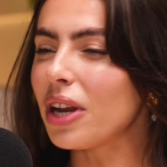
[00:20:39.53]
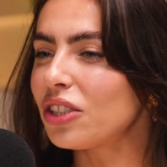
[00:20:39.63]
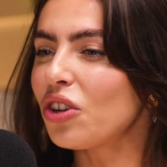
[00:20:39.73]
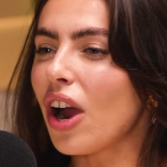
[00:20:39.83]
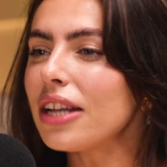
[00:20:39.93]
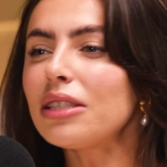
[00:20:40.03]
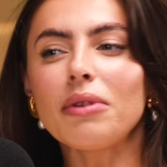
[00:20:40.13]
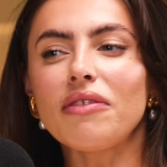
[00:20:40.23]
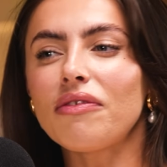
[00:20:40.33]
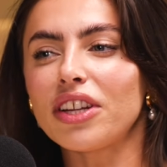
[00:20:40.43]
tried to
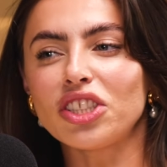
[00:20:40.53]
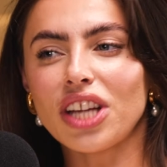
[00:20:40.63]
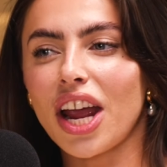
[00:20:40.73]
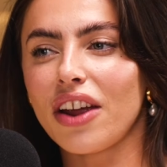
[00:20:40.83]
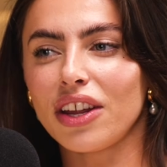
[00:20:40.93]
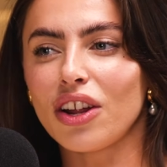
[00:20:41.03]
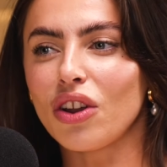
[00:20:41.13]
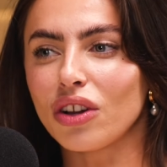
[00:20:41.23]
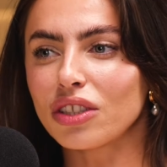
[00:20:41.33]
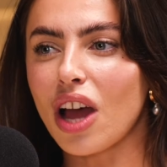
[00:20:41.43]
be vegetarian a
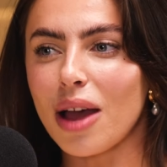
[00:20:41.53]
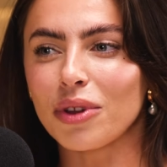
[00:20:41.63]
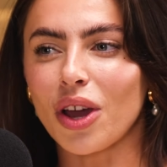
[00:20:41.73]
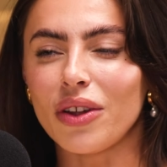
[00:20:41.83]
long time ago